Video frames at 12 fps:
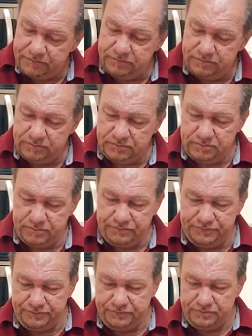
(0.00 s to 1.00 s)

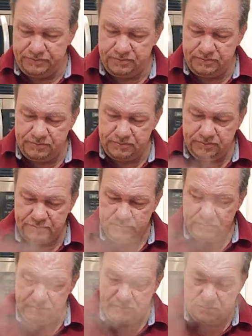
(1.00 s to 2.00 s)

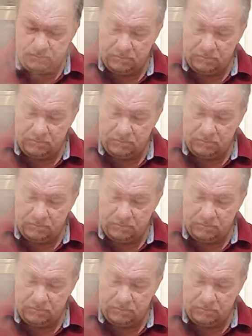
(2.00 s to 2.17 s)
Nothing is said.